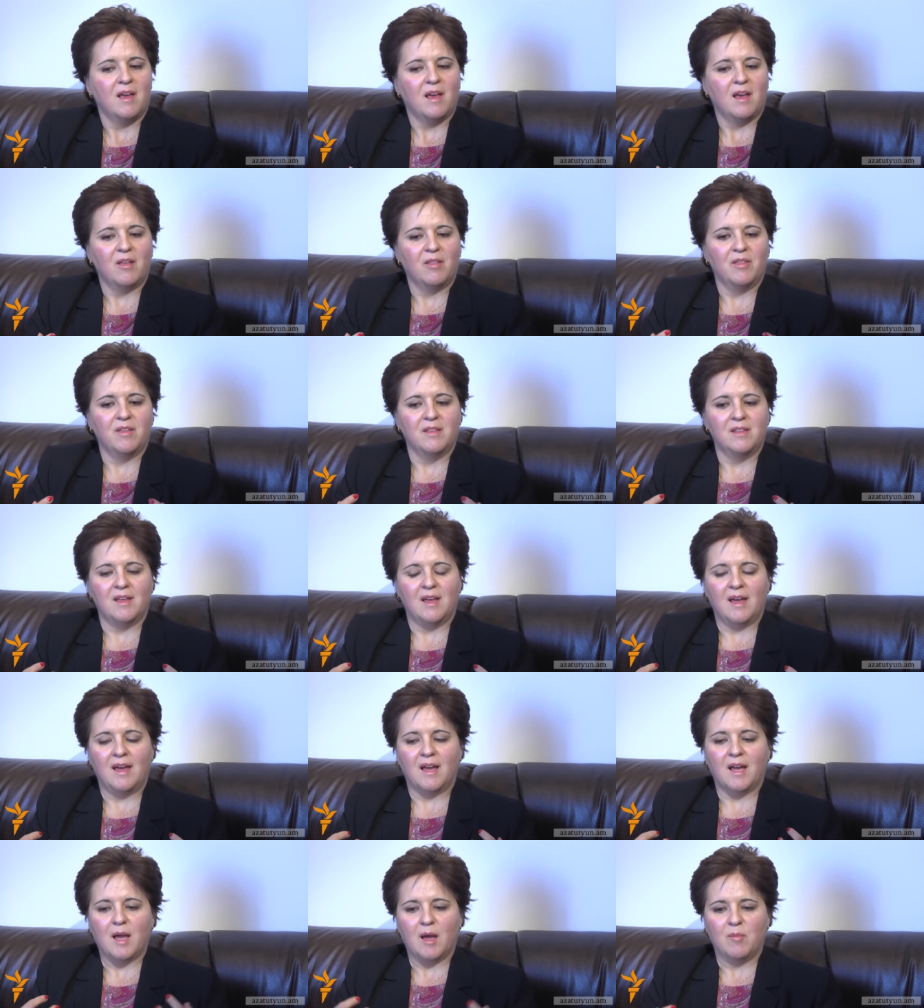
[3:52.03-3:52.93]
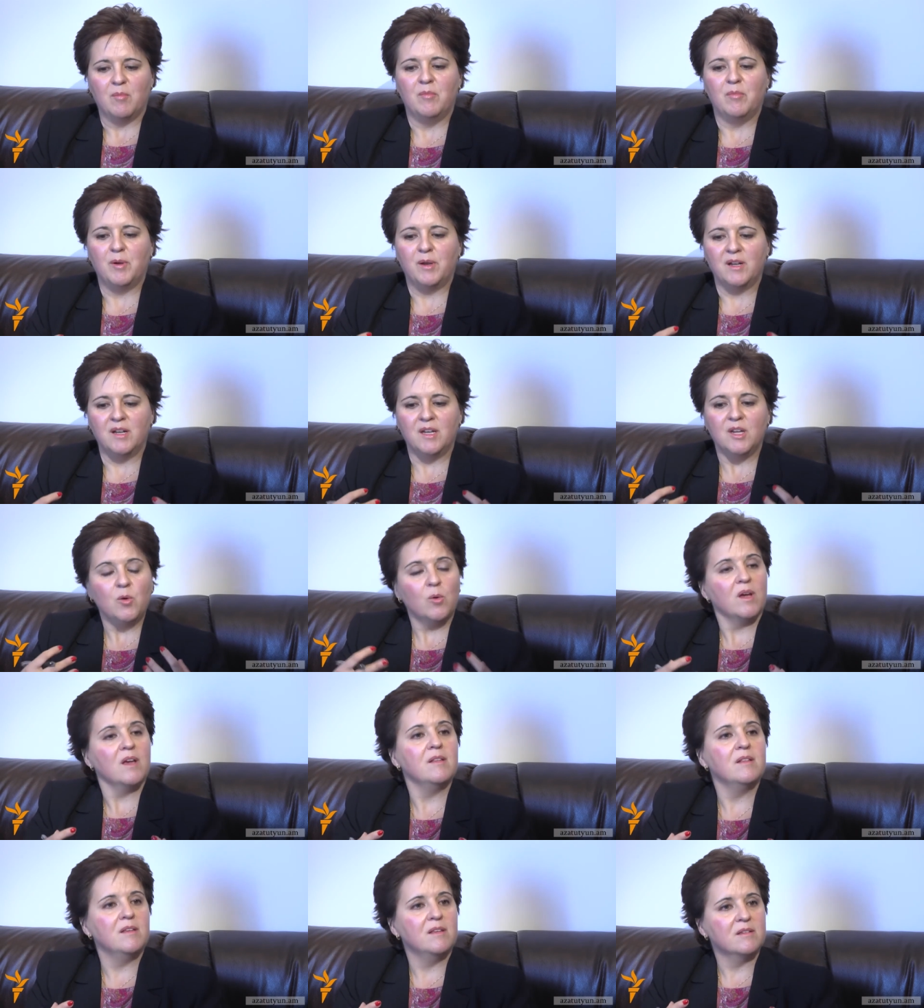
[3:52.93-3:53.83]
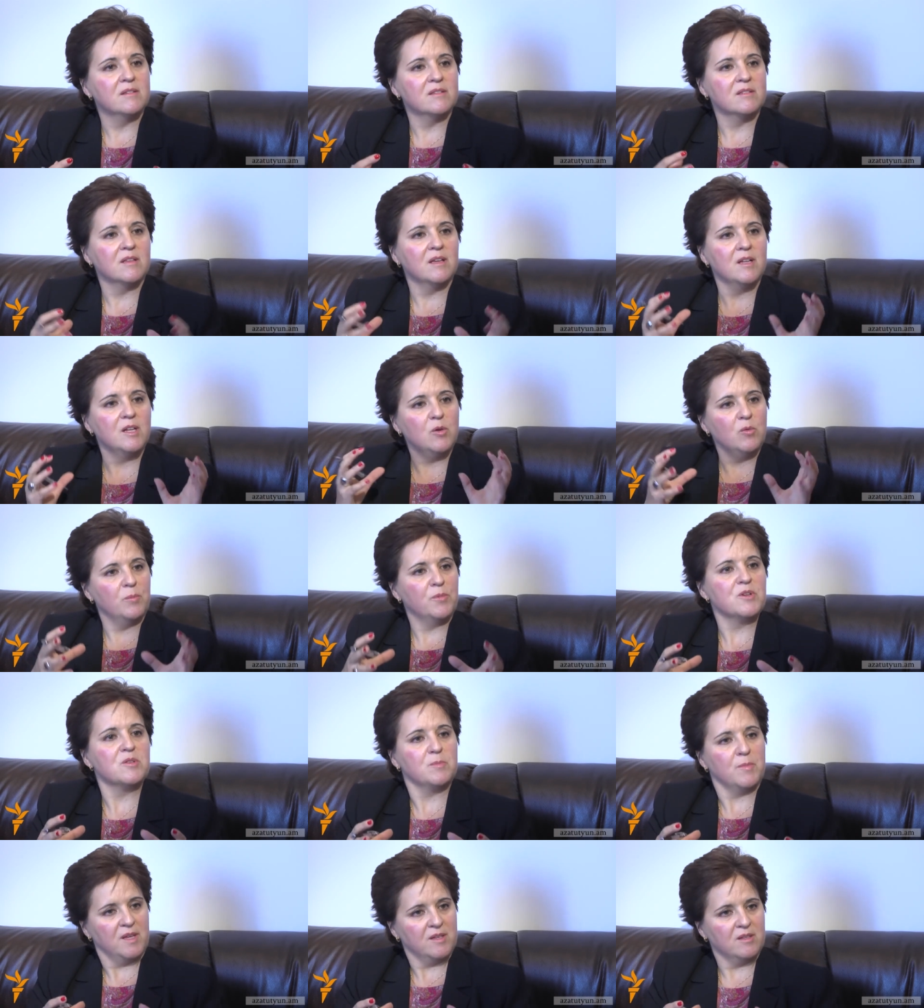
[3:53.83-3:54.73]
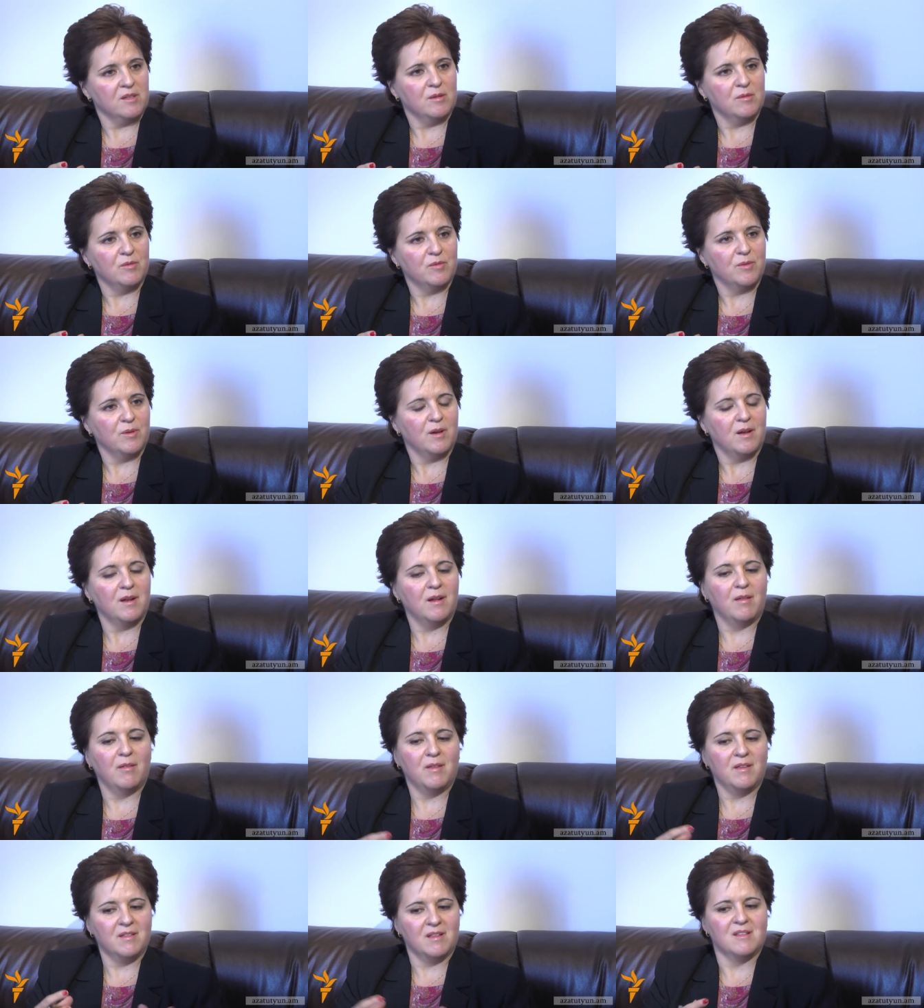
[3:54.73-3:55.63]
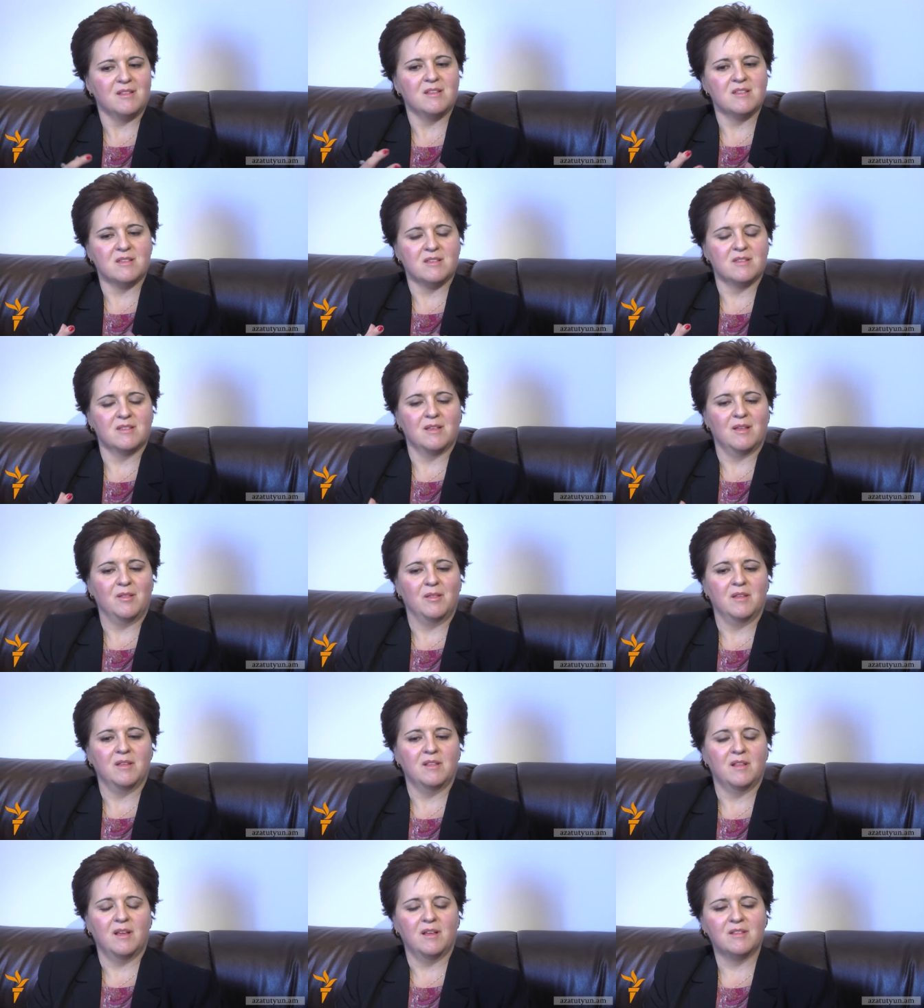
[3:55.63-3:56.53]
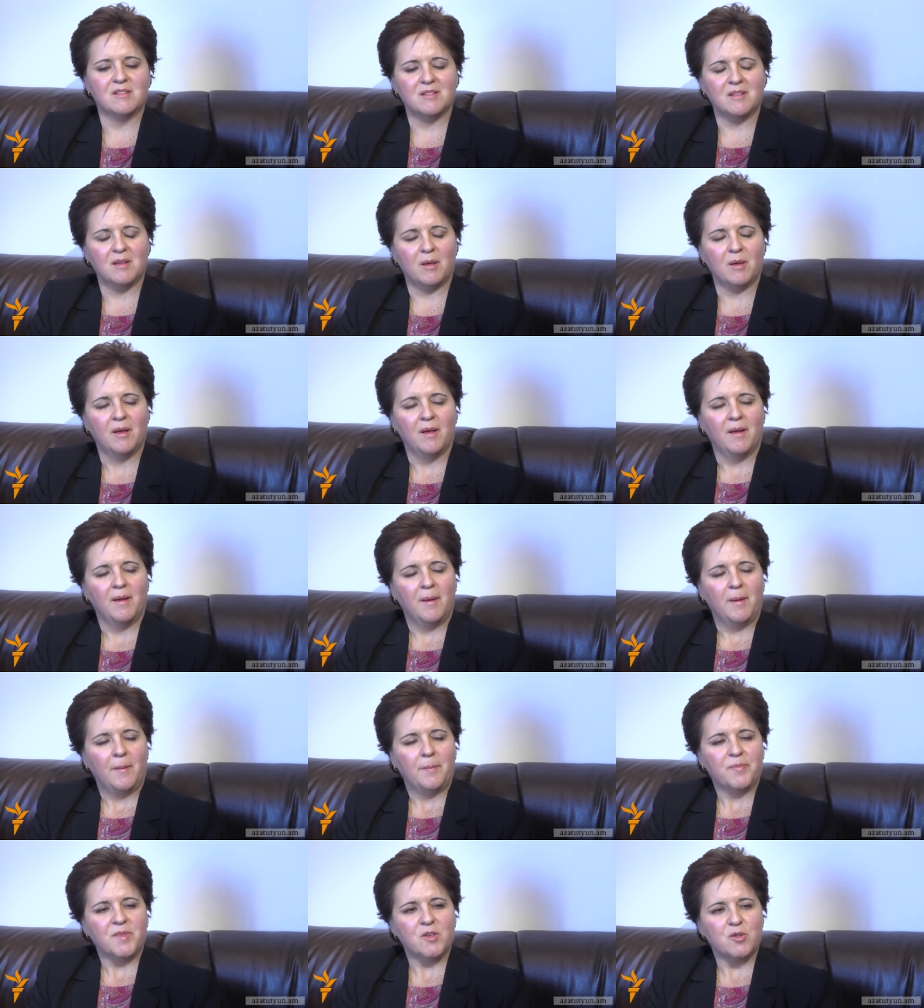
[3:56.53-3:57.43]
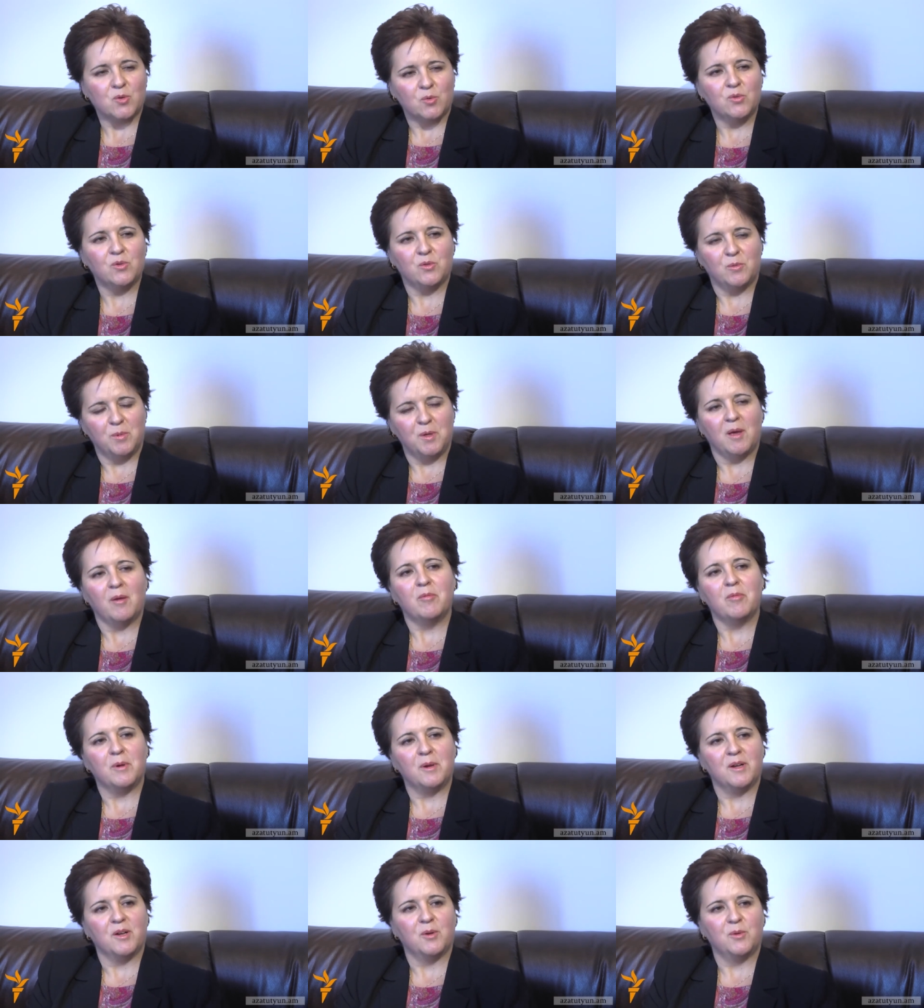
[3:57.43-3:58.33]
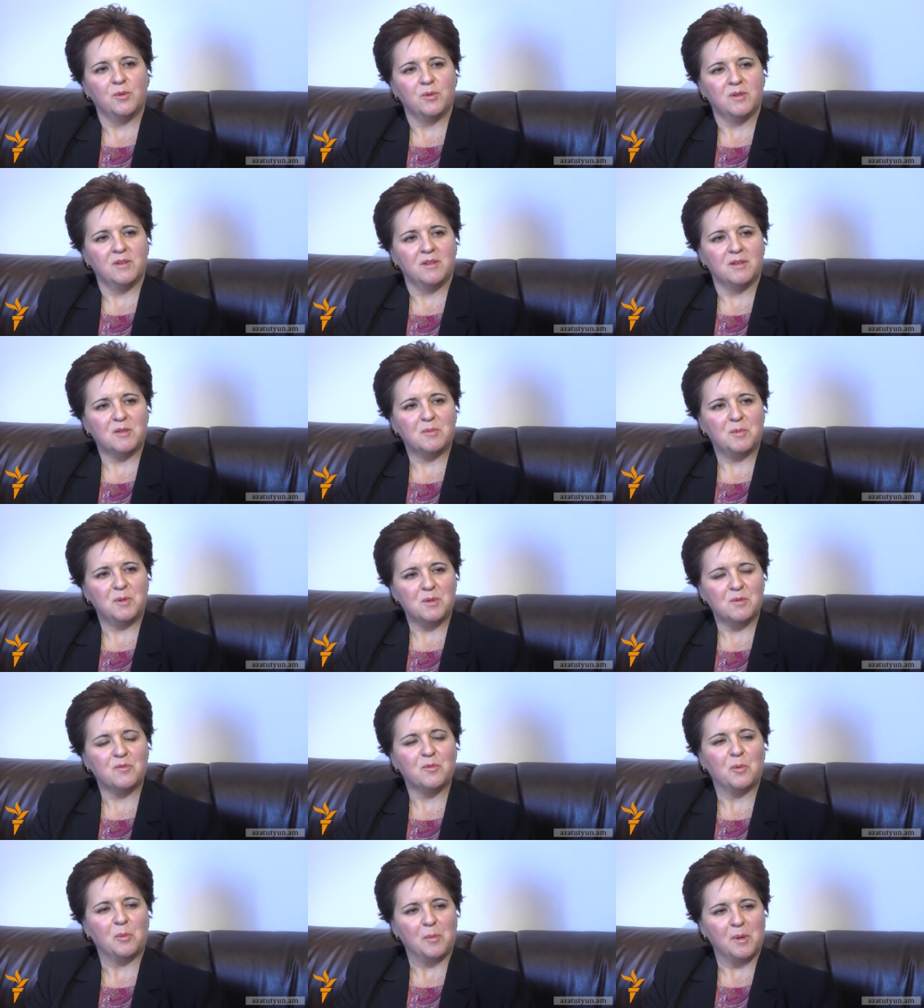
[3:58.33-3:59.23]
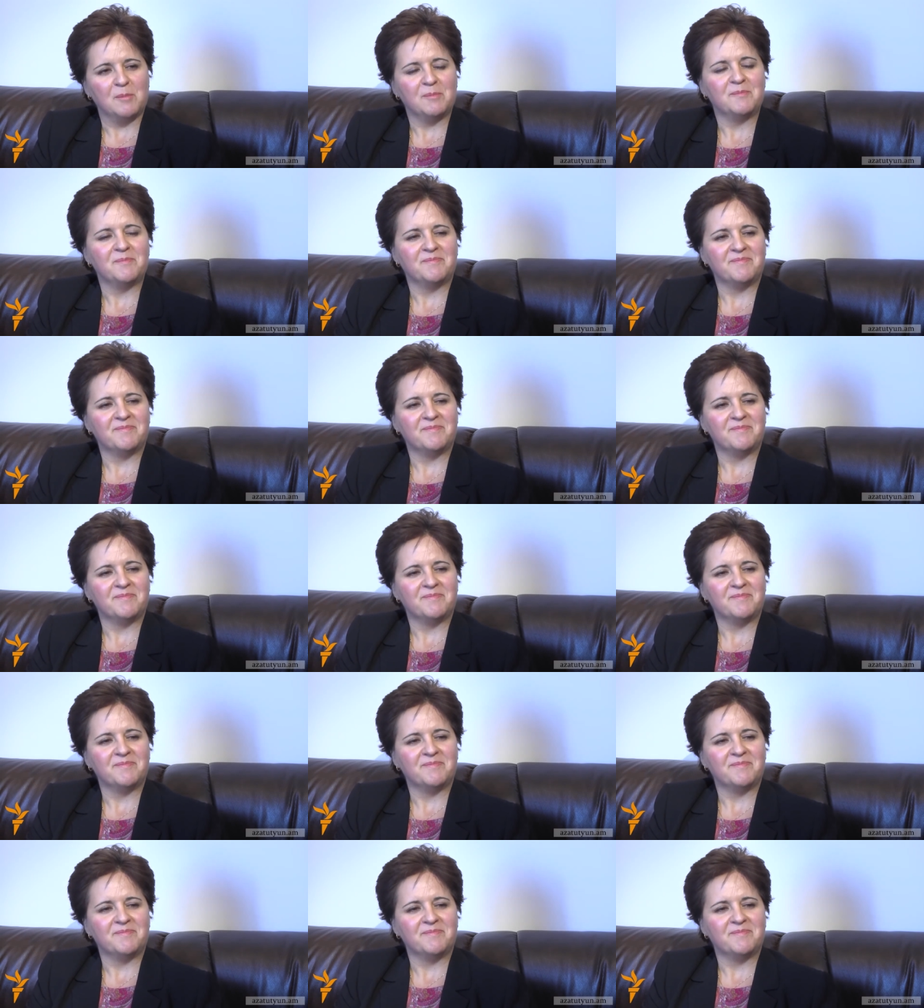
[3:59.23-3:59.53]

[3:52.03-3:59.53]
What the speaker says: I think that I can bring new ideas and new perspective. And I think that this is something that is going to be a very good experience for me.